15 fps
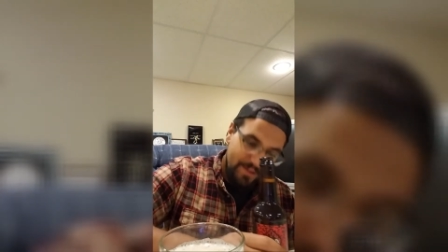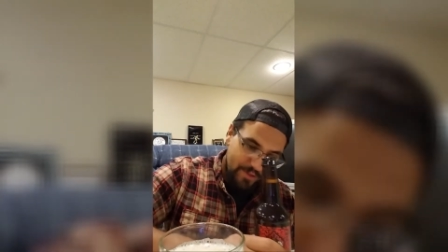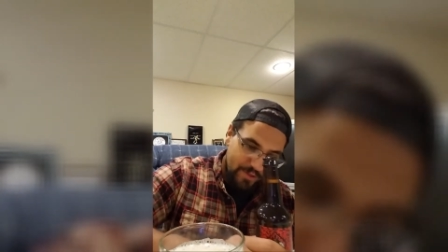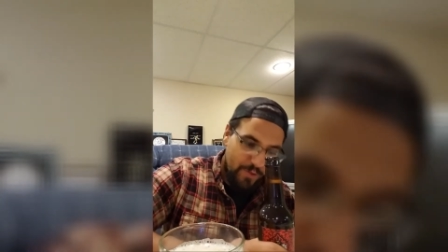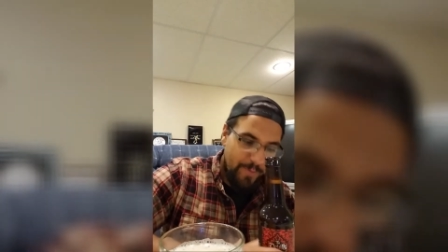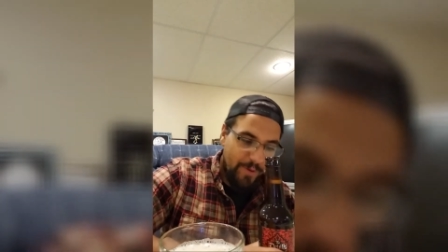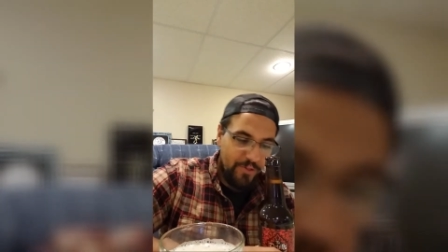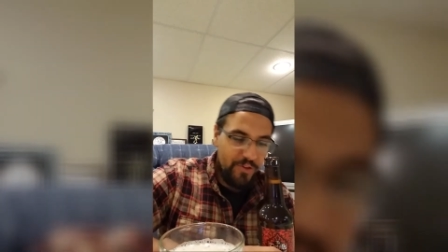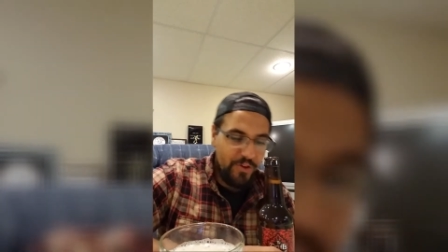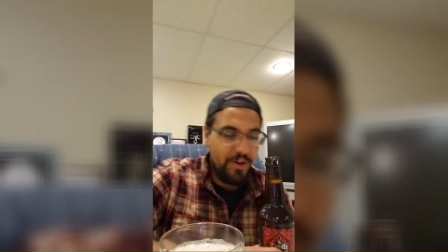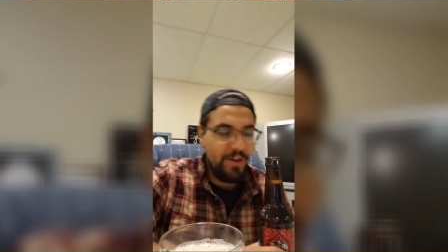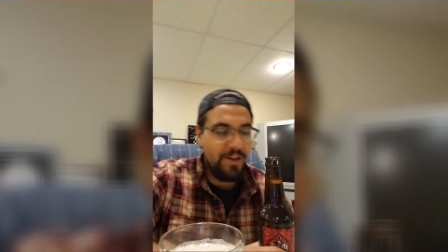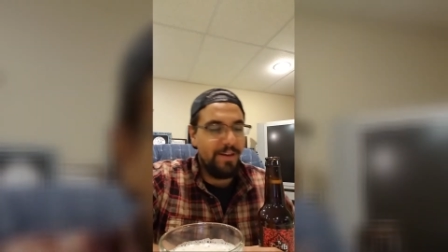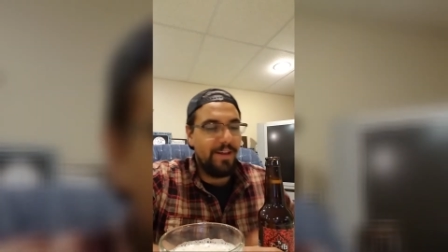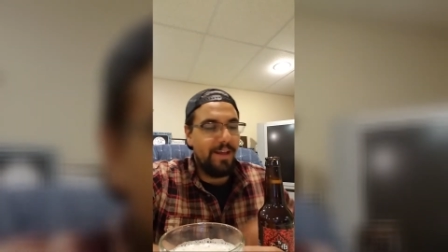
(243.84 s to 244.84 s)
Smells
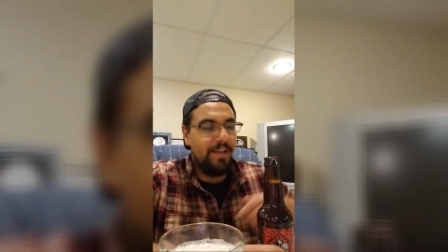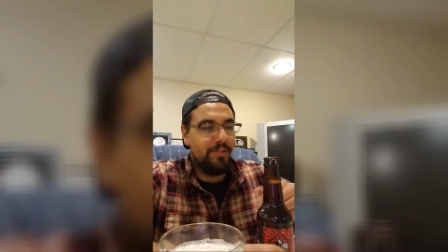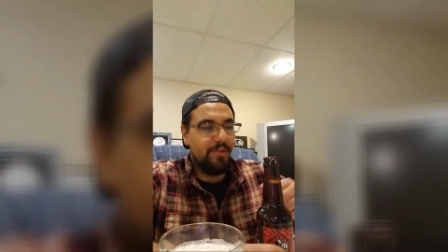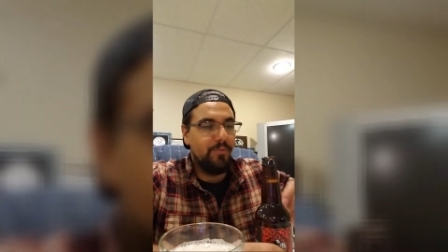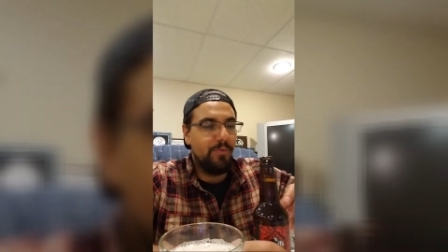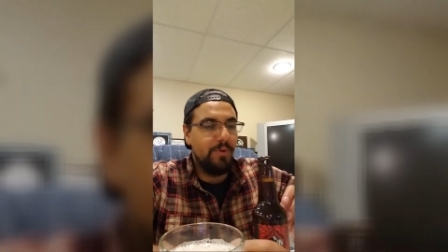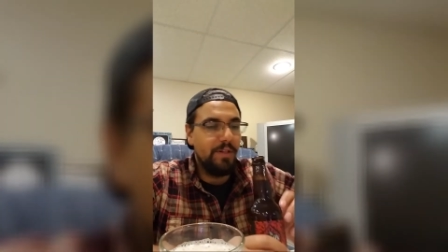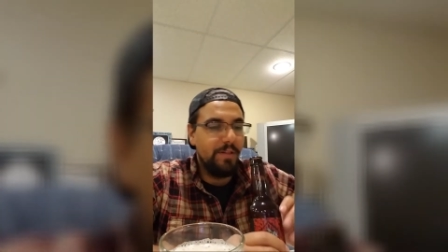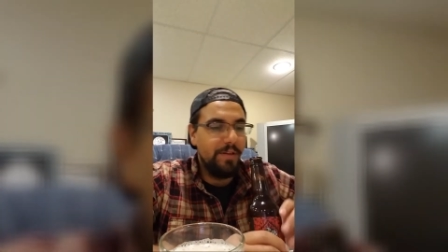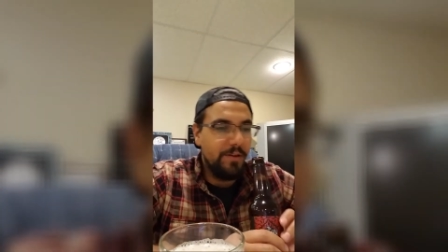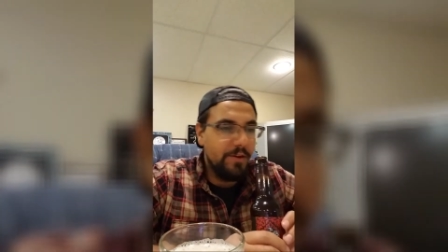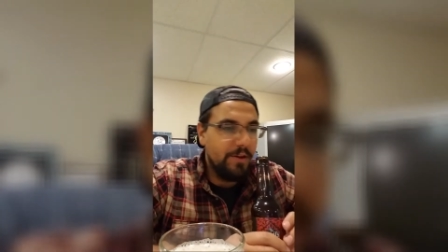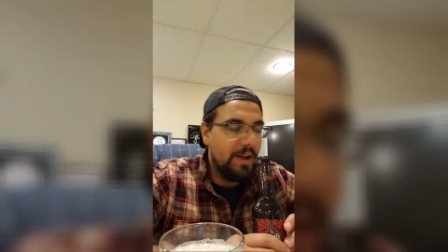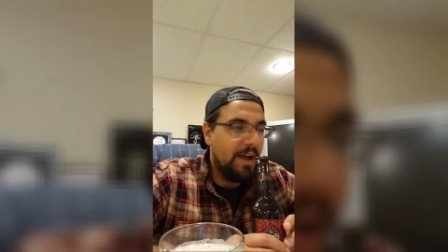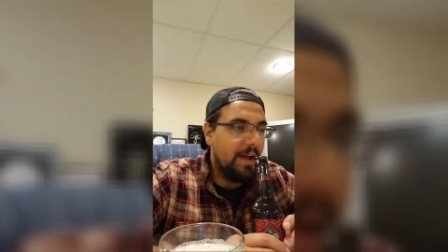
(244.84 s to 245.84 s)
good. Has a really
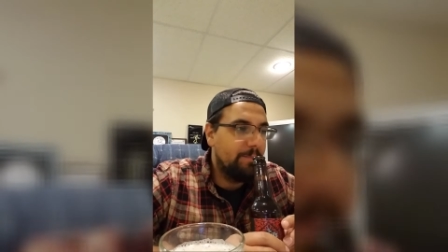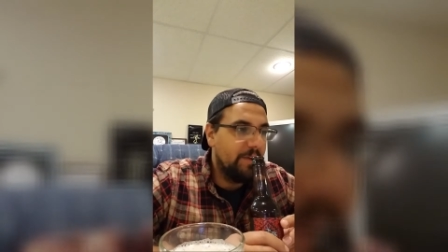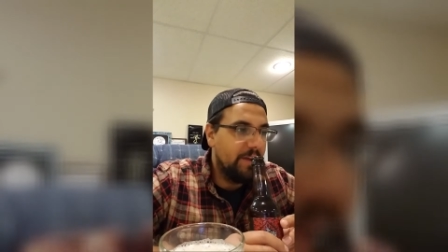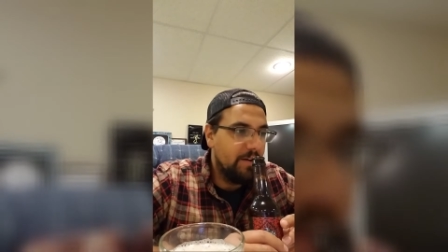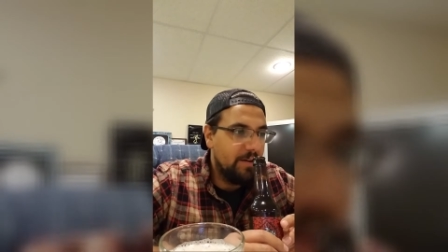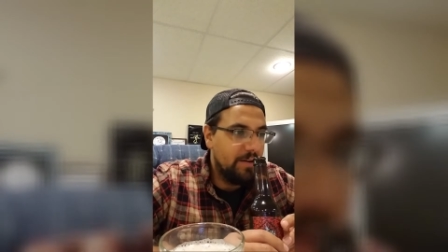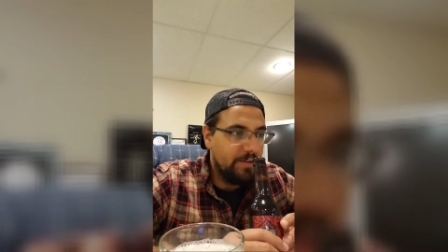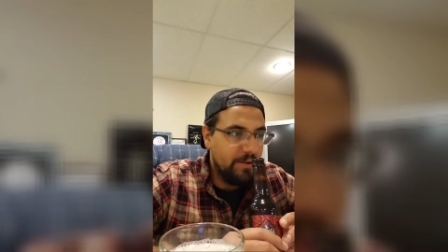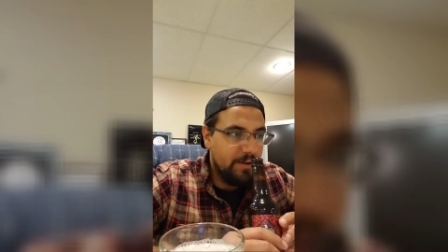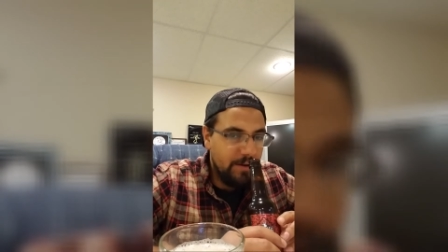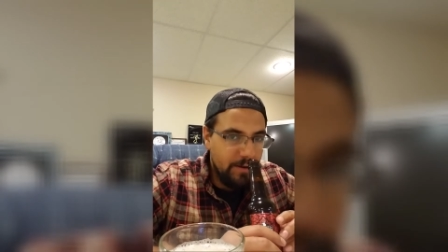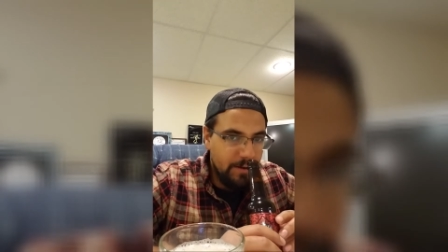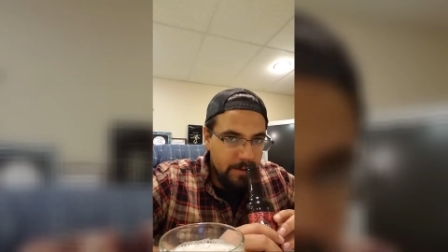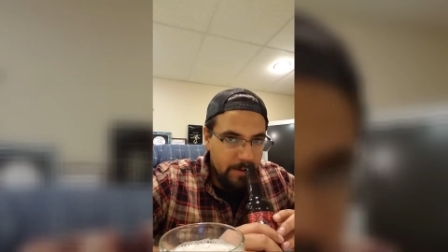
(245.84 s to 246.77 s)
good hop character.